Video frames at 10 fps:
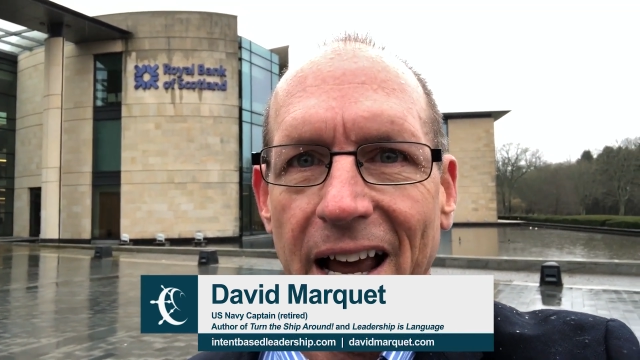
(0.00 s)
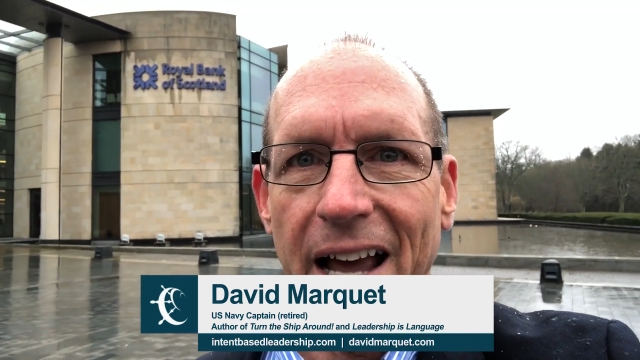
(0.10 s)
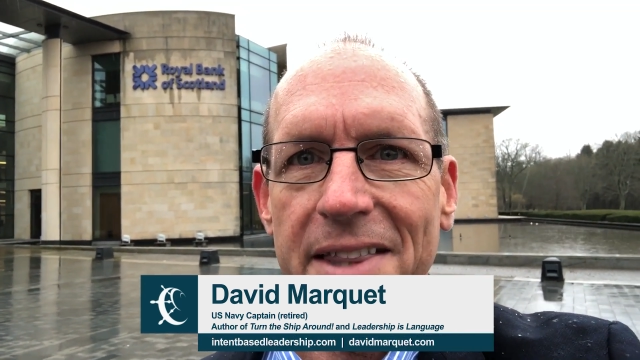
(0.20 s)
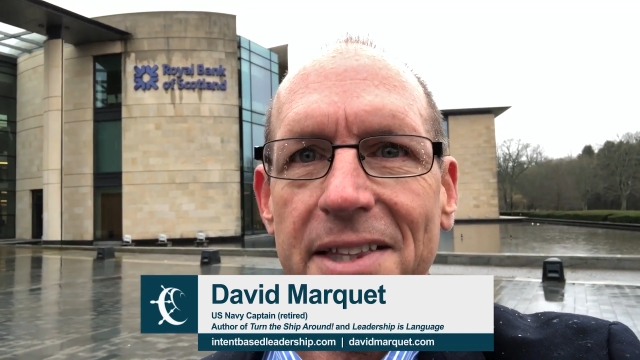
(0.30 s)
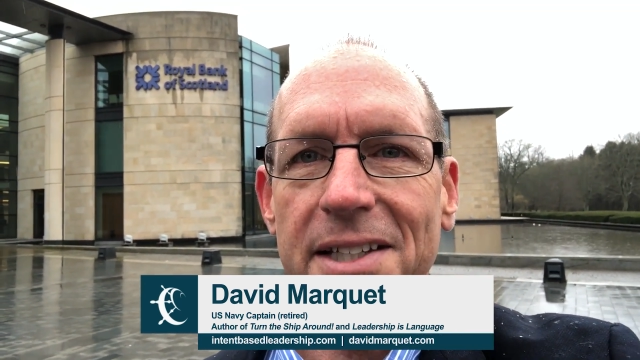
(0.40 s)

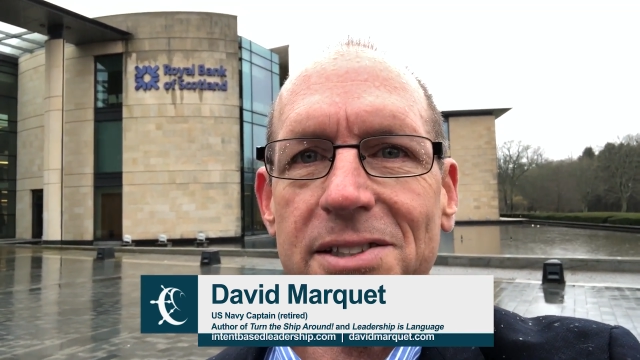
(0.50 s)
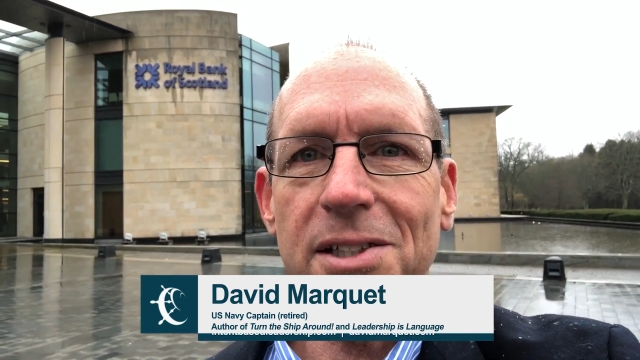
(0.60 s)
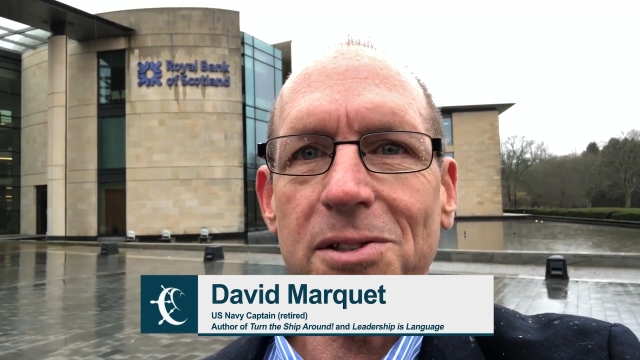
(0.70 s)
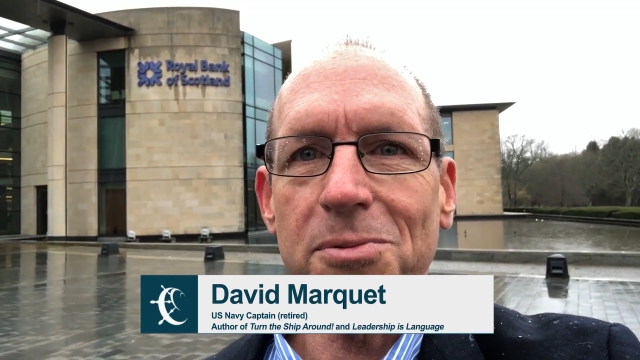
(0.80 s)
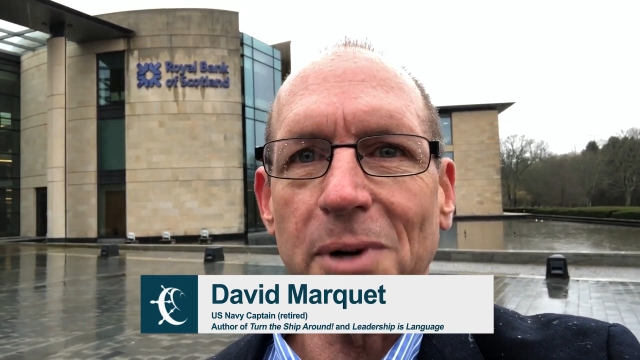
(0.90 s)
And this
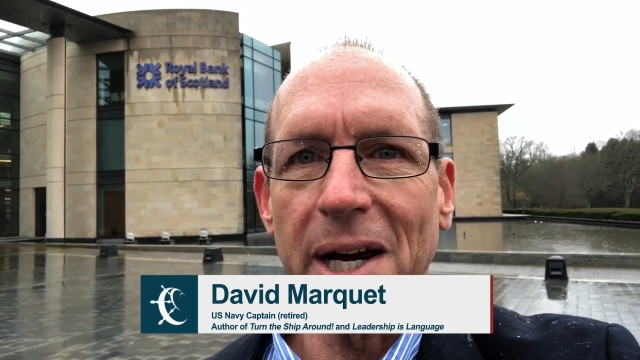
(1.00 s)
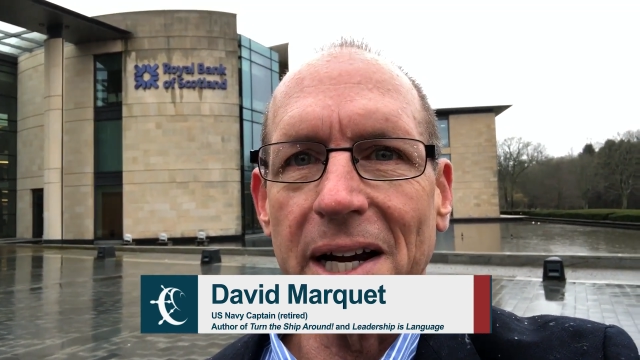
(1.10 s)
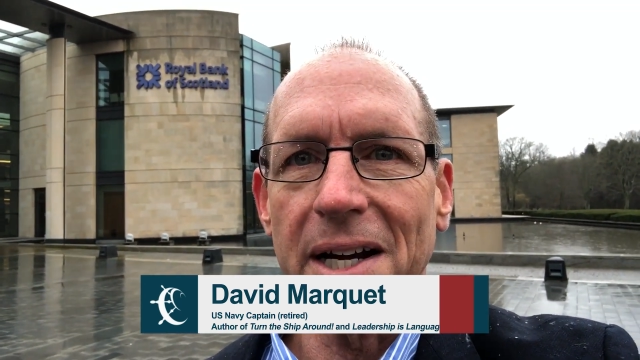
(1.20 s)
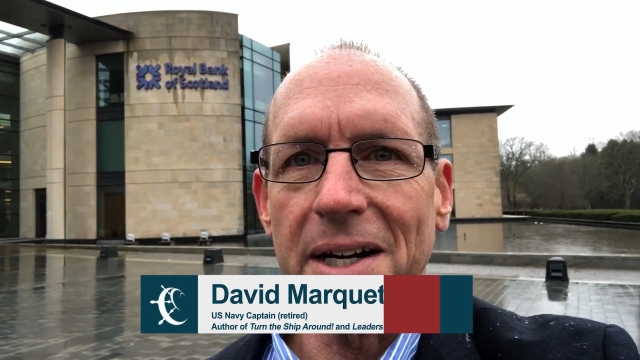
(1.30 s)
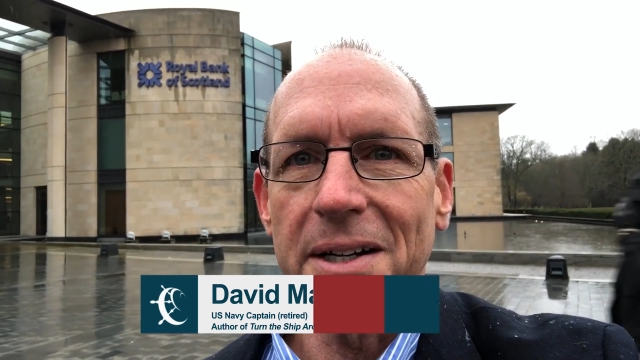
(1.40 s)
is
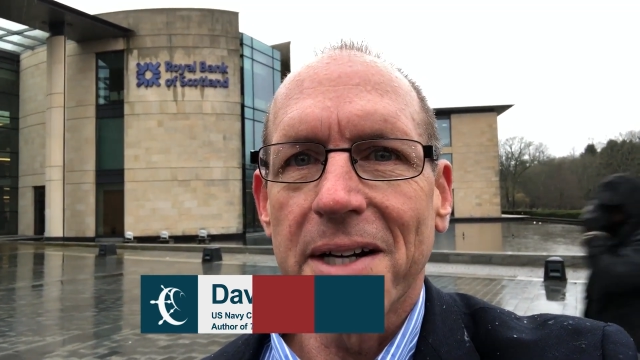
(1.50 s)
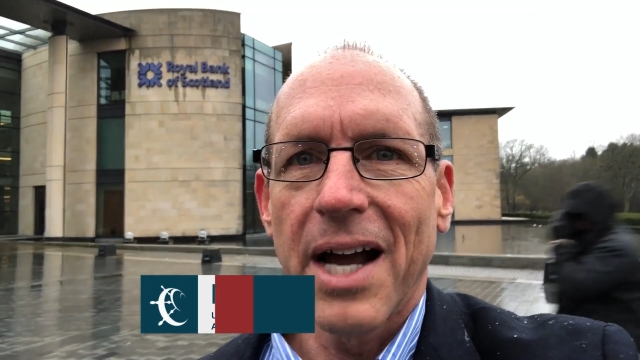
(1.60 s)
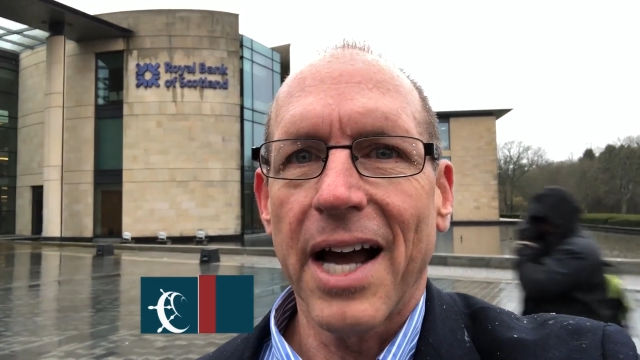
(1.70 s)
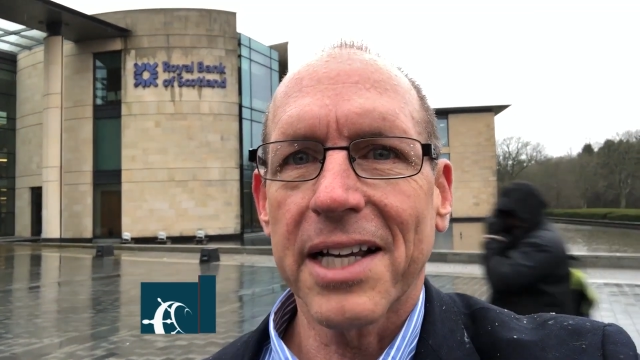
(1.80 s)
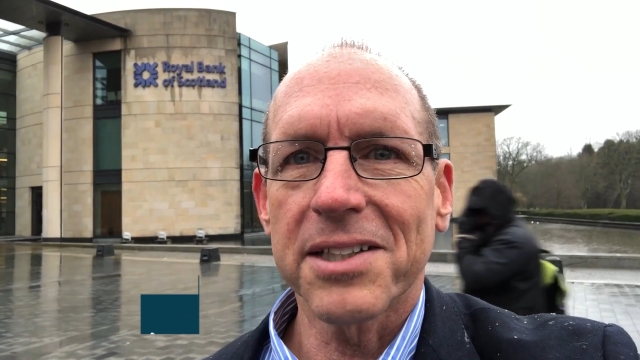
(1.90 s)
where
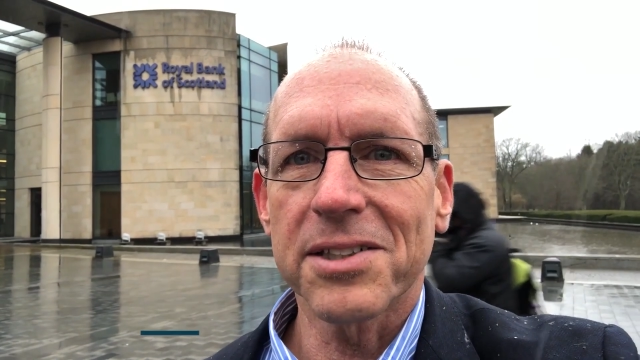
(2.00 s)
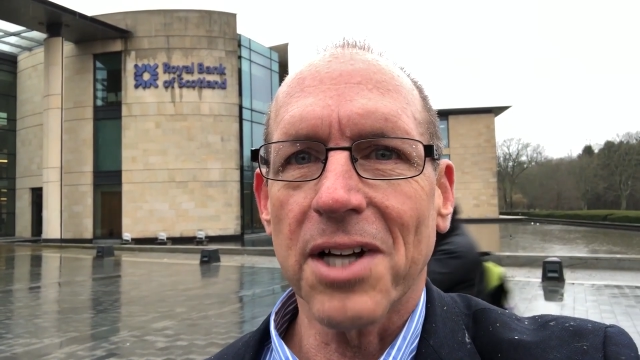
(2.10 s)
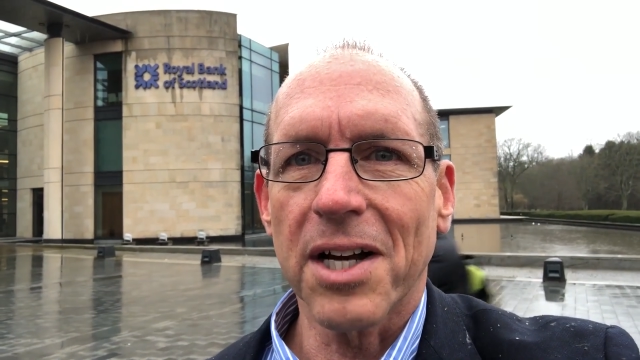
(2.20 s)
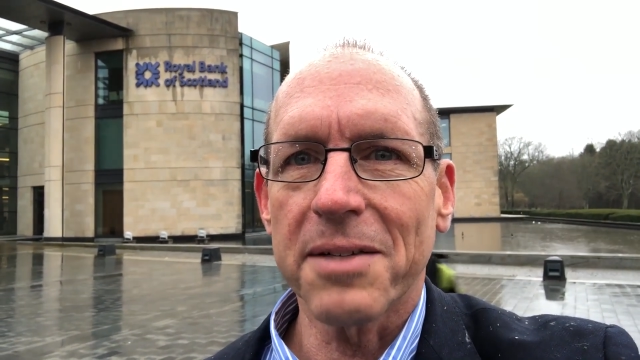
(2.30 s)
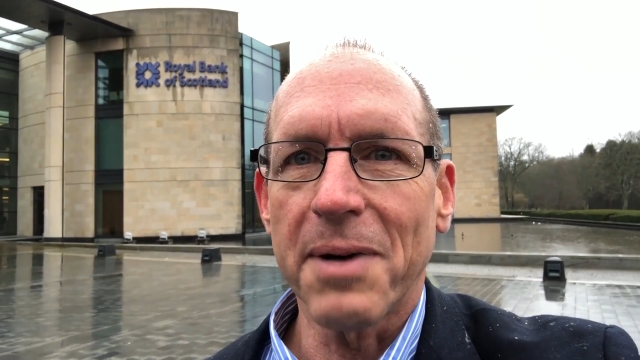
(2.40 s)
I get to
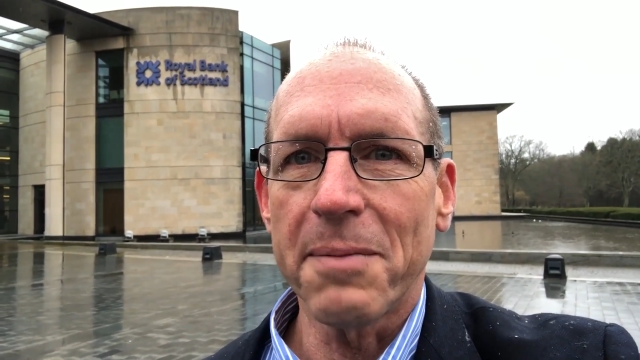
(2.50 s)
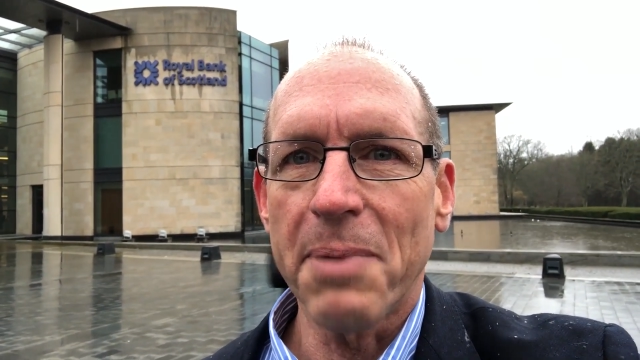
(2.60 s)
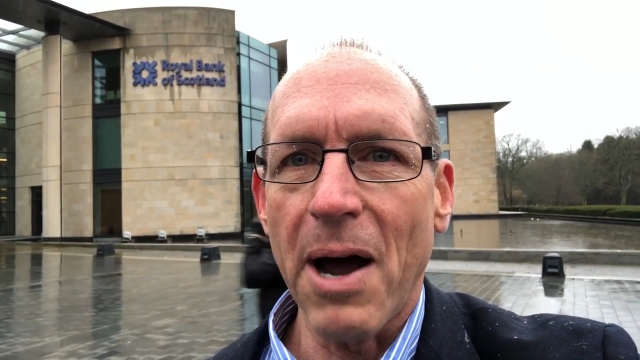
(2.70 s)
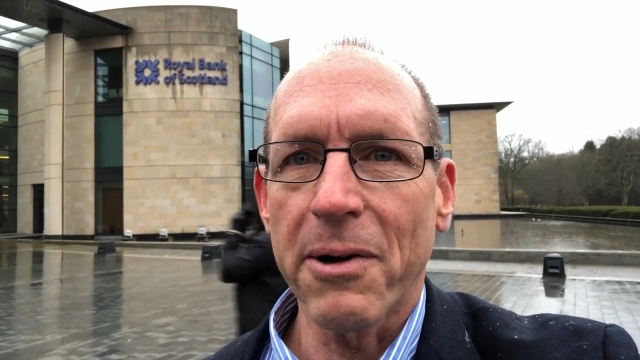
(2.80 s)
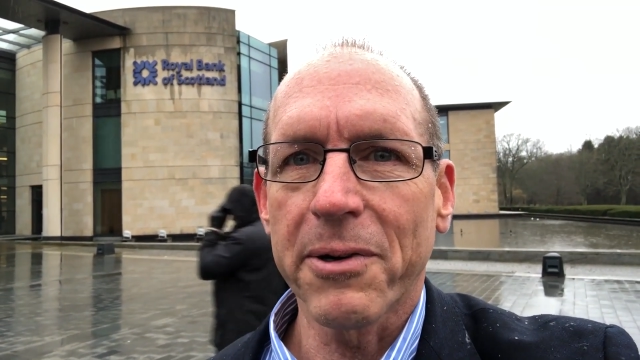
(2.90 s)
talk about
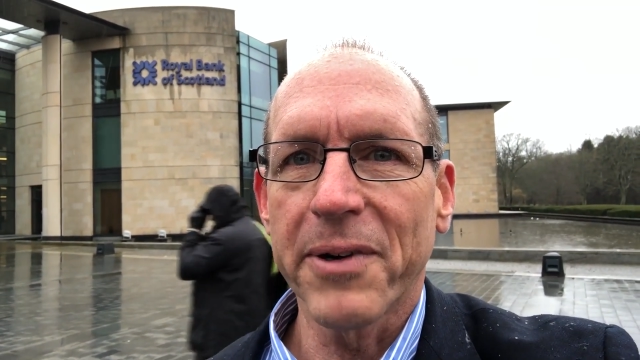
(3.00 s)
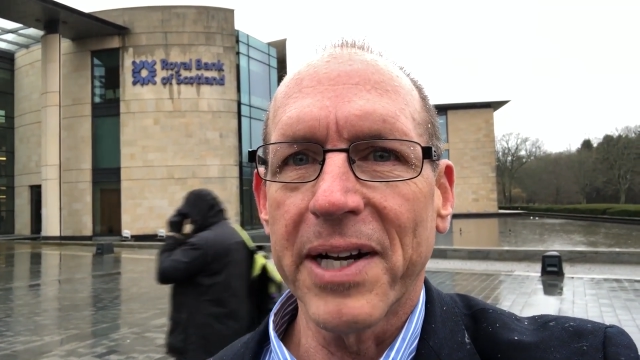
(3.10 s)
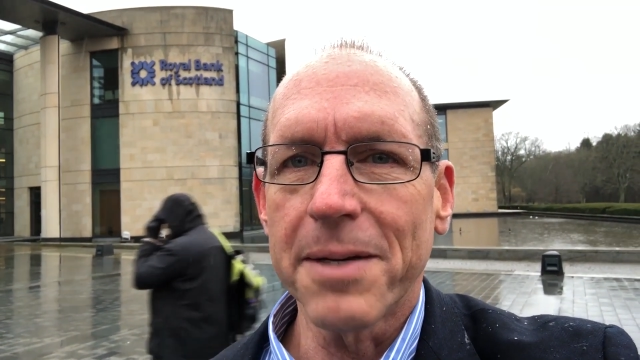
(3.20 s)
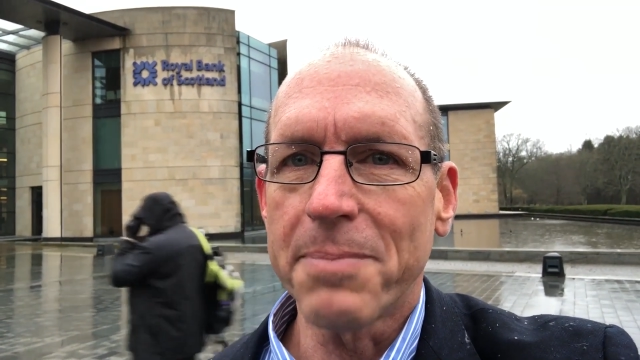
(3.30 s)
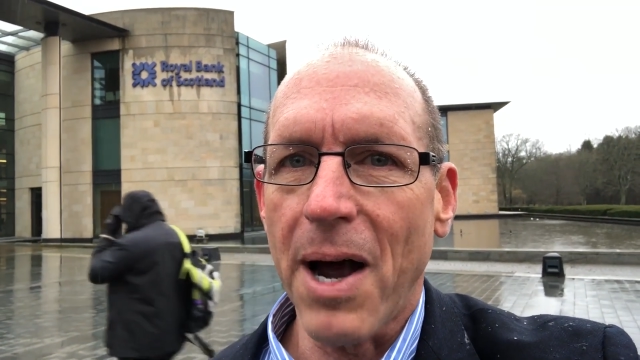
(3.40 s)
power gradient.